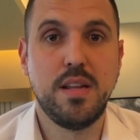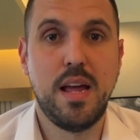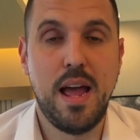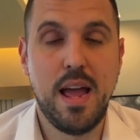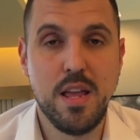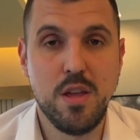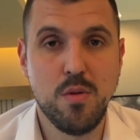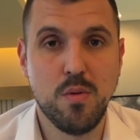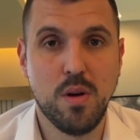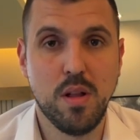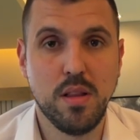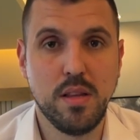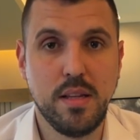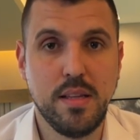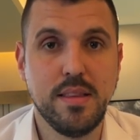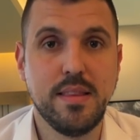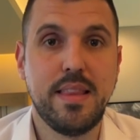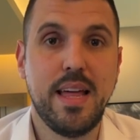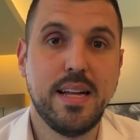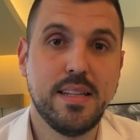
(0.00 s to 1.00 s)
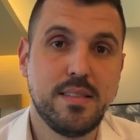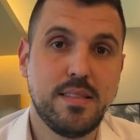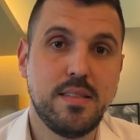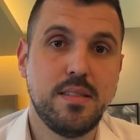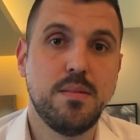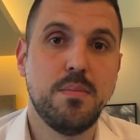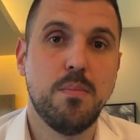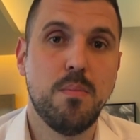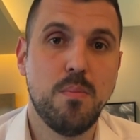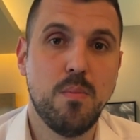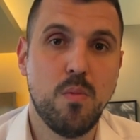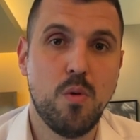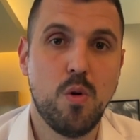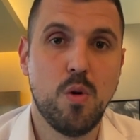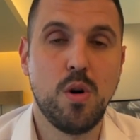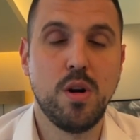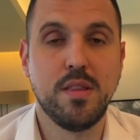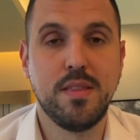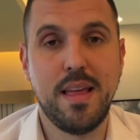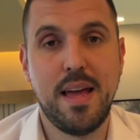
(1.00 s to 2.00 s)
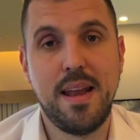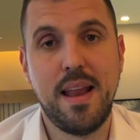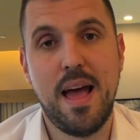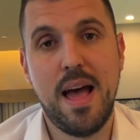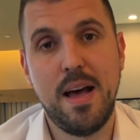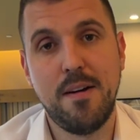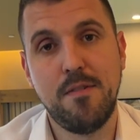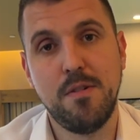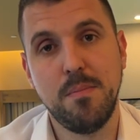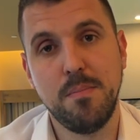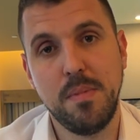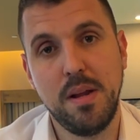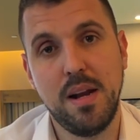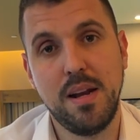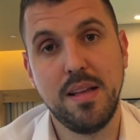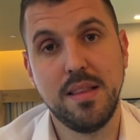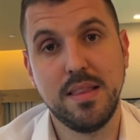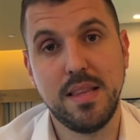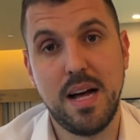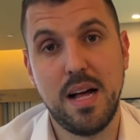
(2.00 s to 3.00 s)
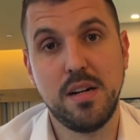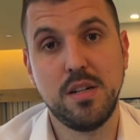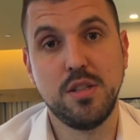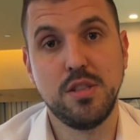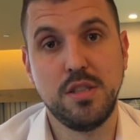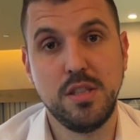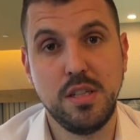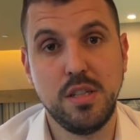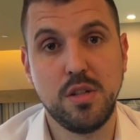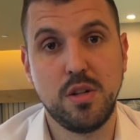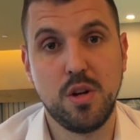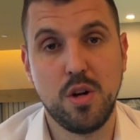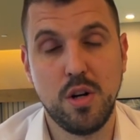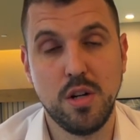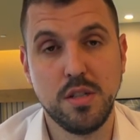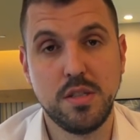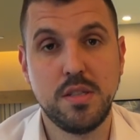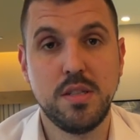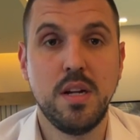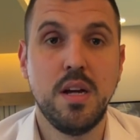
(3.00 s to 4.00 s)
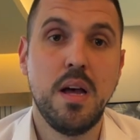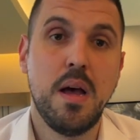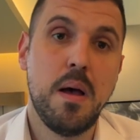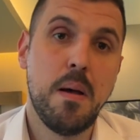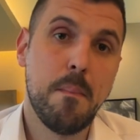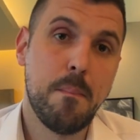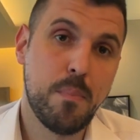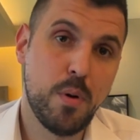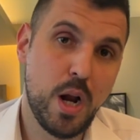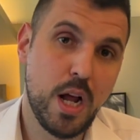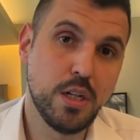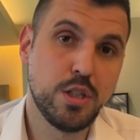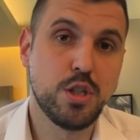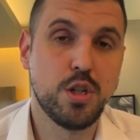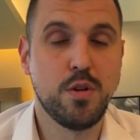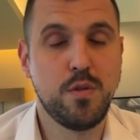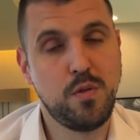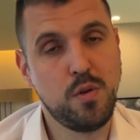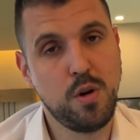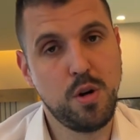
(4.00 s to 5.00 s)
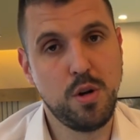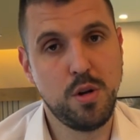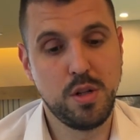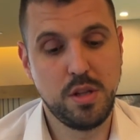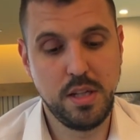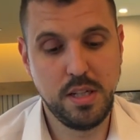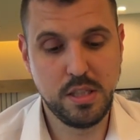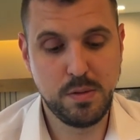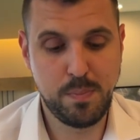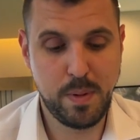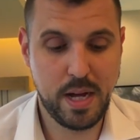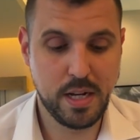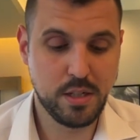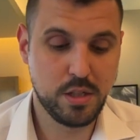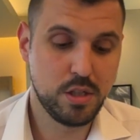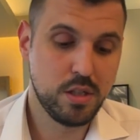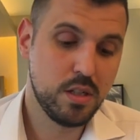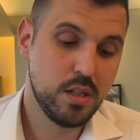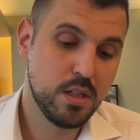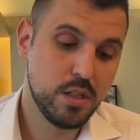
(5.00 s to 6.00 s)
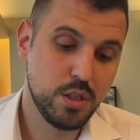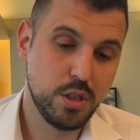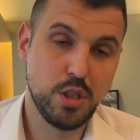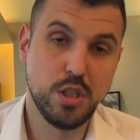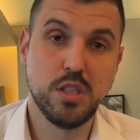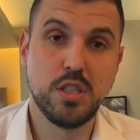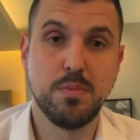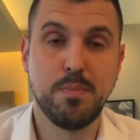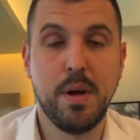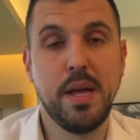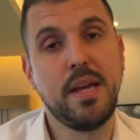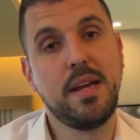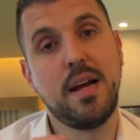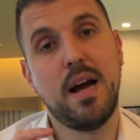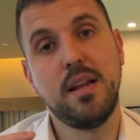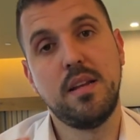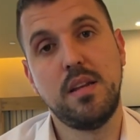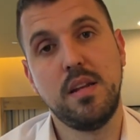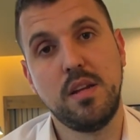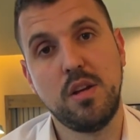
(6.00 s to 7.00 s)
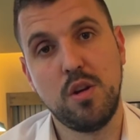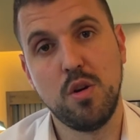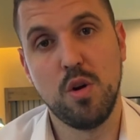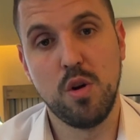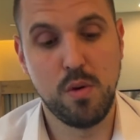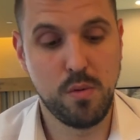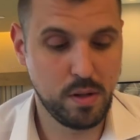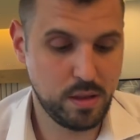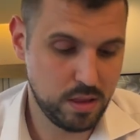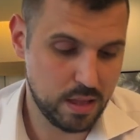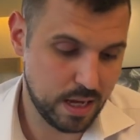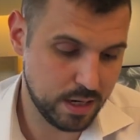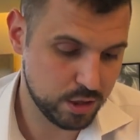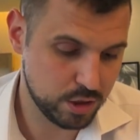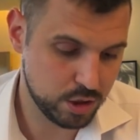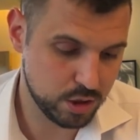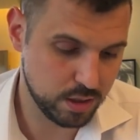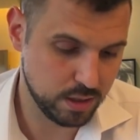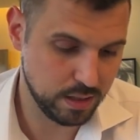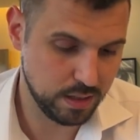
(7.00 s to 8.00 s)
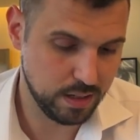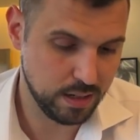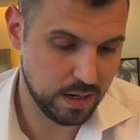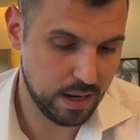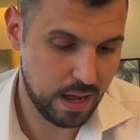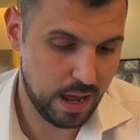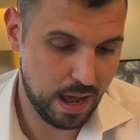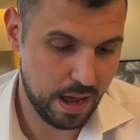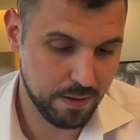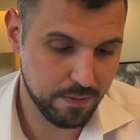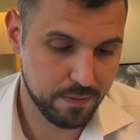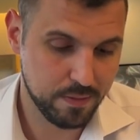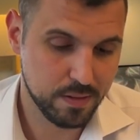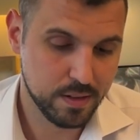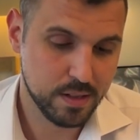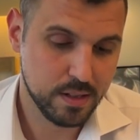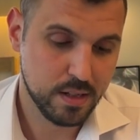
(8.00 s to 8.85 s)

annually. That's more than $500,000 in gross pressure for your dispatch just by cutting your retention in half.